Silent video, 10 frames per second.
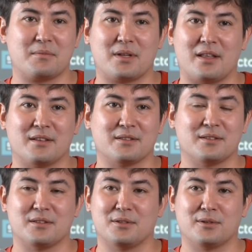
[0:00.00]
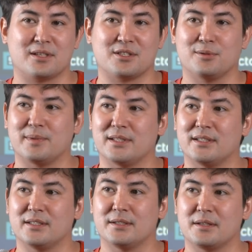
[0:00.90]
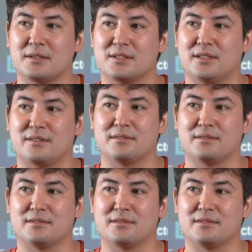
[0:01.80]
I think the door is open and there's a lot